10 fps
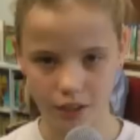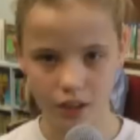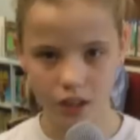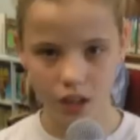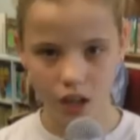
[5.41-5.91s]
It.
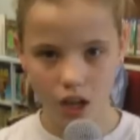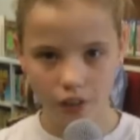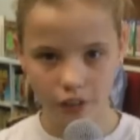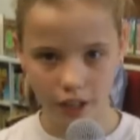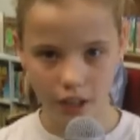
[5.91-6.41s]

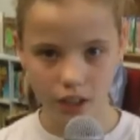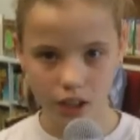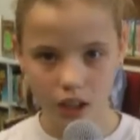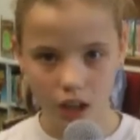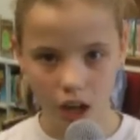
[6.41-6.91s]
Today
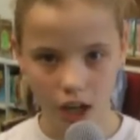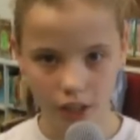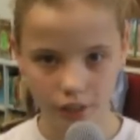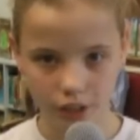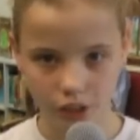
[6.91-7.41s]

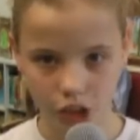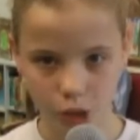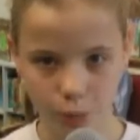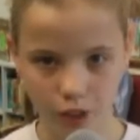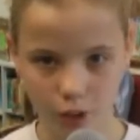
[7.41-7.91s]
on
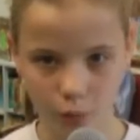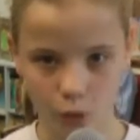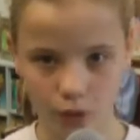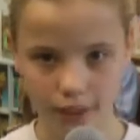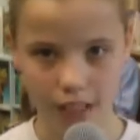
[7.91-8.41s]
Just Print It, we're
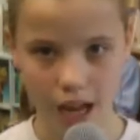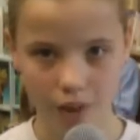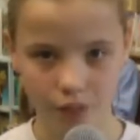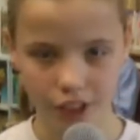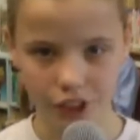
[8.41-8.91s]
going to have
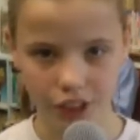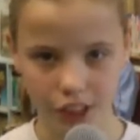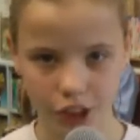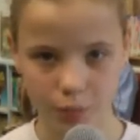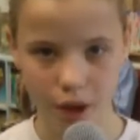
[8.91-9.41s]

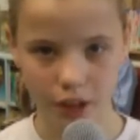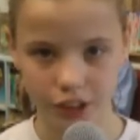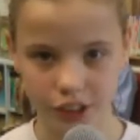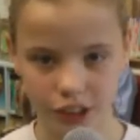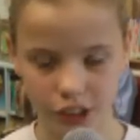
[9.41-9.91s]
Education
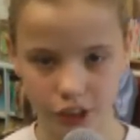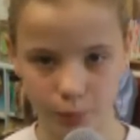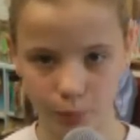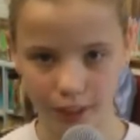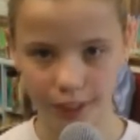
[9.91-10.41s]
Matters. This is a
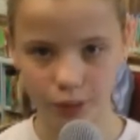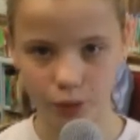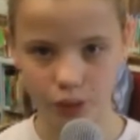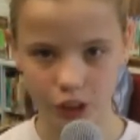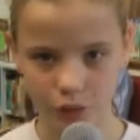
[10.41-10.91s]
brand new
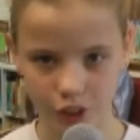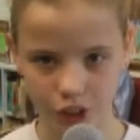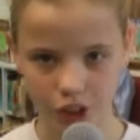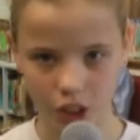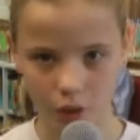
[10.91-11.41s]
TV
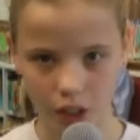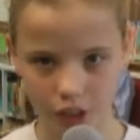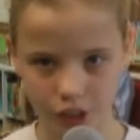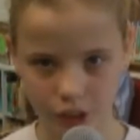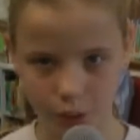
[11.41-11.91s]
show on
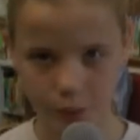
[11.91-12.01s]
Just